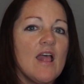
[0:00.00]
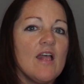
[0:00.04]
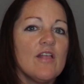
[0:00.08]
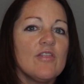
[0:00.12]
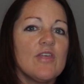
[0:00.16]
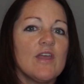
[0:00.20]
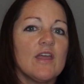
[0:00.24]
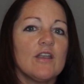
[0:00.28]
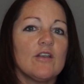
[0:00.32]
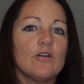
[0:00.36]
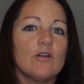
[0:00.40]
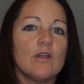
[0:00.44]

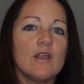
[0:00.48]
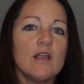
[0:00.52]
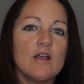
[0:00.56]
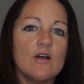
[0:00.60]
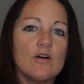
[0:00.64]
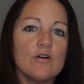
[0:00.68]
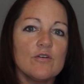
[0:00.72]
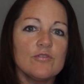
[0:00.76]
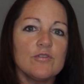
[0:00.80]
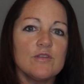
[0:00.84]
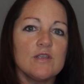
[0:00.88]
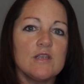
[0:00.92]
that are
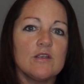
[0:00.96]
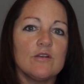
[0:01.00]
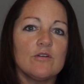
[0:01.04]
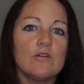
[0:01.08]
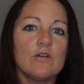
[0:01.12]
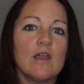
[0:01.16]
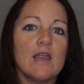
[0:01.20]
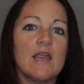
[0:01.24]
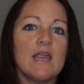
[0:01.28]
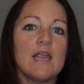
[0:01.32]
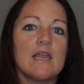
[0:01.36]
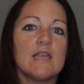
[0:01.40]

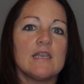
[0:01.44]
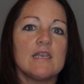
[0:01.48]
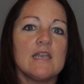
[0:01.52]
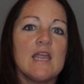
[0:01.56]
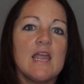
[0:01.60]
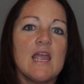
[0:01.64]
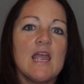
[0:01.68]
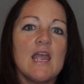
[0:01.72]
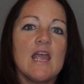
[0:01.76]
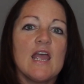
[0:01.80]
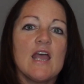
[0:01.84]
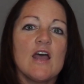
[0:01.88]
healthier and
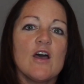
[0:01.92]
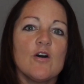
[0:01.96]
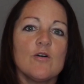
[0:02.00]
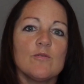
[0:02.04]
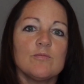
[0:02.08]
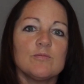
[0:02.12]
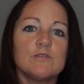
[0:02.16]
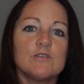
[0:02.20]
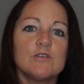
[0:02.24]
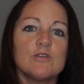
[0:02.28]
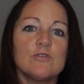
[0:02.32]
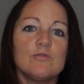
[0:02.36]

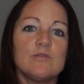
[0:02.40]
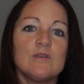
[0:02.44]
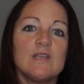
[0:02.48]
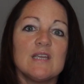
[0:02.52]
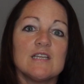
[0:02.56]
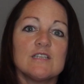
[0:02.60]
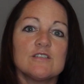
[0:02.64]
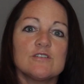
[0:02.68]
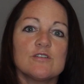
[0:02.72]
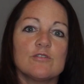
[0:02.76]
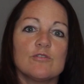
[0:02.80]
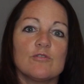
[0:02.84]
help to
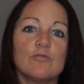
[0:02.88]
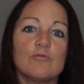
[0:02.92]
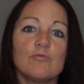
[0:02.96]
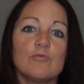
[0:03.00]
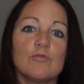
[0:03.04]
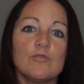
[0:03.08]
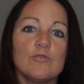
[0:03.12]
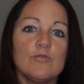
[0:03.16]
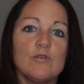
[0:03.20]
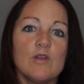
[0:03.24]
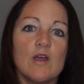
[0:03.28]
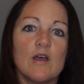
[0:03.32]
get to the
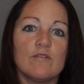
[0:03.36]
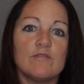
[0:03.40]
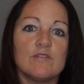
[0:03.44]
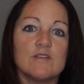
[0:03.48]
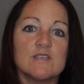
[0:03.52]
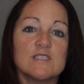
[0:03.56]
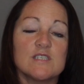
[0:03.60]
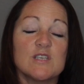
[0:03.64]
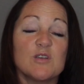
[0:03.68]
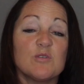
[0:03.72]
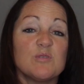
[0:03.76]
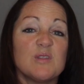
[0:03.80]
root of it
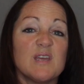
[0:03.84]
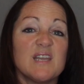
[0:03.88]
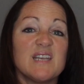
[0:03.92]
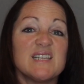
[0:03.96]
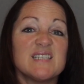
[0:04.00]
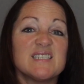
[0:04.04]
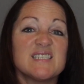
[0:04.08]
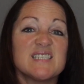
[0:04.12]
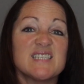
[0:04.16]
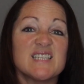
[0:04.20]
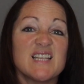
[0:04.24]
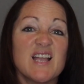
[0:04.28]
so that
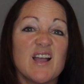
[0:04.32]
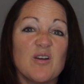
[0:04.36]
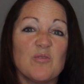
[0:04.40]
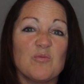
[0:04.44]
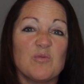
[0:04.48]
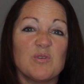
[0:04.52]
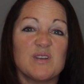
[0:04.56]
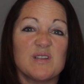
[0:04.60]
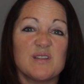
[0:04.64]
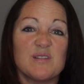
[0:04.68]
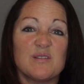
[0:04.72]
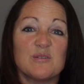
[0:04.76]
it's not
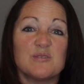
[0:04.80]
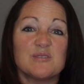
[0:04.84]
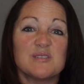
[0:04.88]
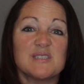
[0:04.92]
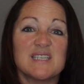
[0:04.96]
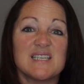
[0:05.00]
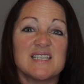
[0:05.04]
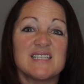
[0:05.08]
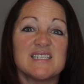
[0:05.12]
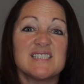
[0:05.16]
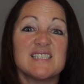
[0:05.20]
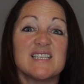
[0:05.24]
one of those
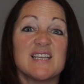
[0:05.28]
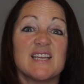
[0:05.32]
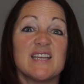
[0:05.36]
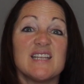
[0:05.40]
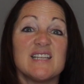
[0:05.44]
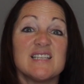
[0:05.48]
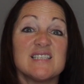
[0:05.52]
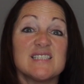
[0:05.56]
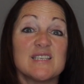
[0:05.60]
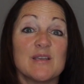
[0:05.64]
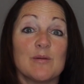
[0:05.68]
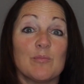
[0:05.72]
things that
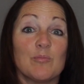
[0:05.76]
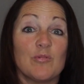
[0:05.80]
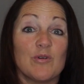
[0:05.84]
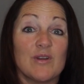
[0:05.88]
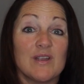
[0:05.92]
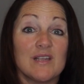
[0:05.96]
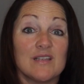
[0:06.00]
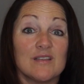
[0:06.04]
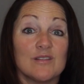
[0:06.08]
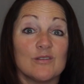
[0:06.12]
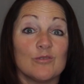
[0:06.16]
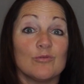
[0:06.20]
ends up
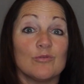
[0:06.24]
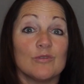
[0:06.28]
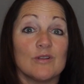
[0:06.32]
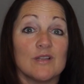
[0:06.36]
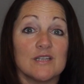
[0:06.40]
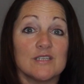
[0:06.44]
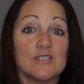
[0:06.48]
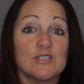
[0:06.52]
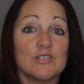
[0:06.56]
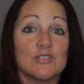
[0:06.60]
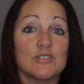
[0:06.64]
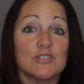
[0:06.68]
breaking the
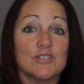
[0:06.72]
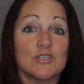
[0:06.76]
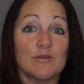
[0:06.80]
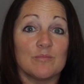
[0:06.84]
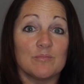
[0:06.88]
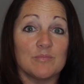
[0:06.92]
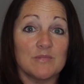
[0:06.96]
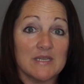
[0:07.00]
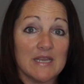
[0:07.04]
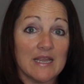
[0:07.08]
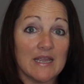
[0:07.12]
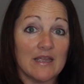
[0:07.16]

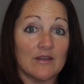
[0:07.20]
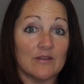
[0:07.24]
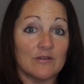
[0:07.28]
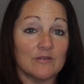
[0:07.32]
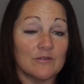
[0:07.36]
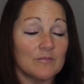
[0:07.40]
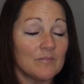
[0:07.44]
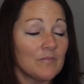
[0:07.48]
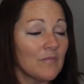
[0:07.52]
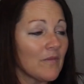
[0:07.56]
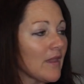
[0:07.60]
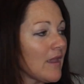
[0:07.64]
relationship down.